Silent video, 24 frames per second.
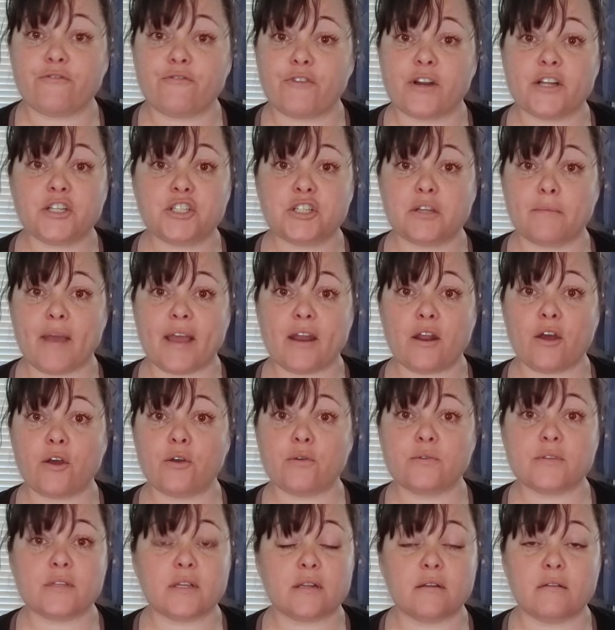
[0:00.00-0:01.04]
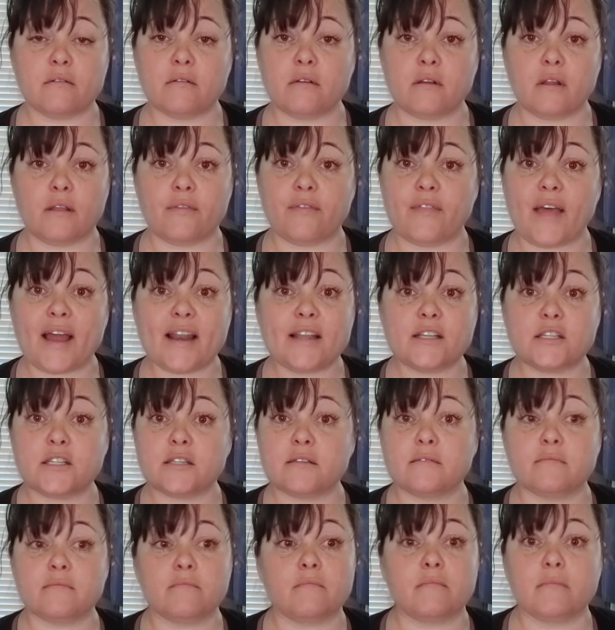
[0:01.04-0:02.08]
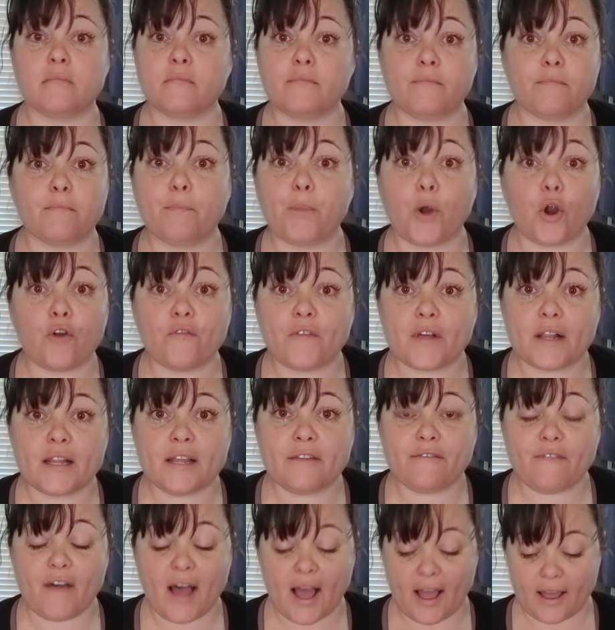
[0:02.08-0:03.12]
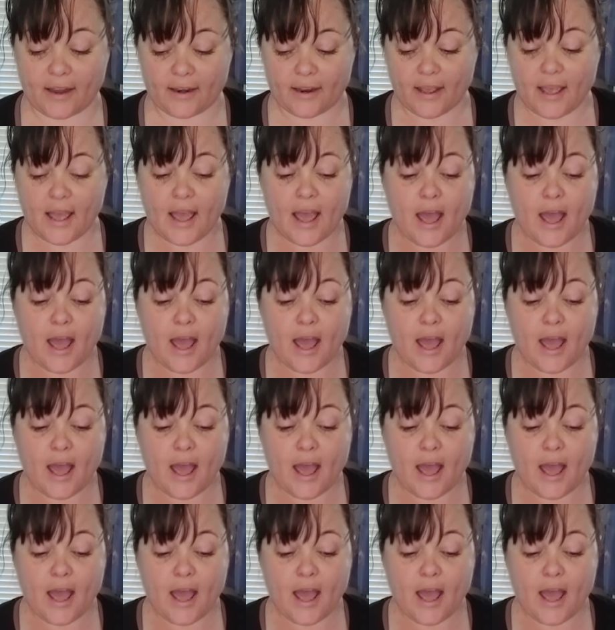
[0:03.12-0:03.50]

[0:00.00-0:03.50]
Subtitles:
fresh tomatoes, and that is perfectly fine.